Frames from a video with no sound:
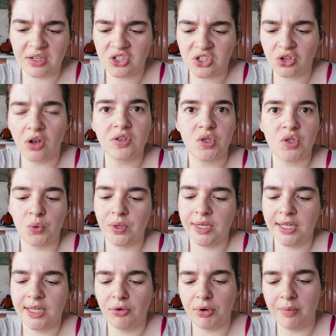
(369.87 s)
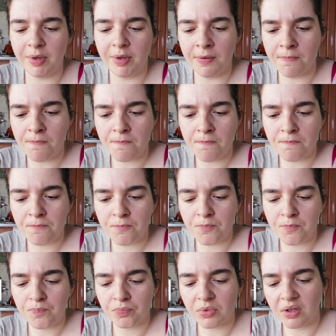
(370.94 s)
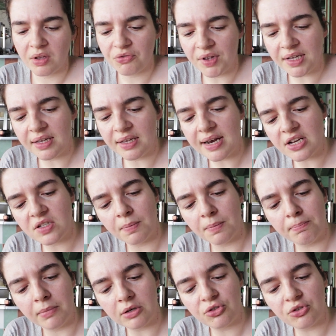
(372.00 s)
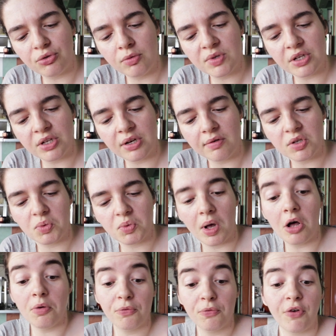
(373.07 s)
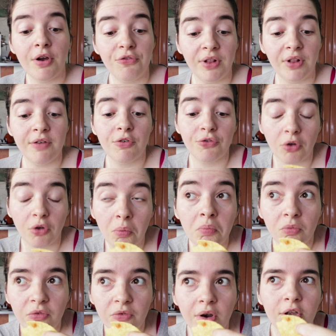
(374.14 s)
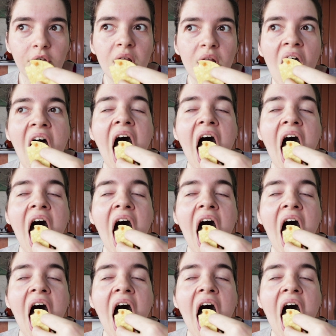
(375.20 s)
the sauce is really creamy. I think it has some mushrooms in there as well. Very flavorful, very good.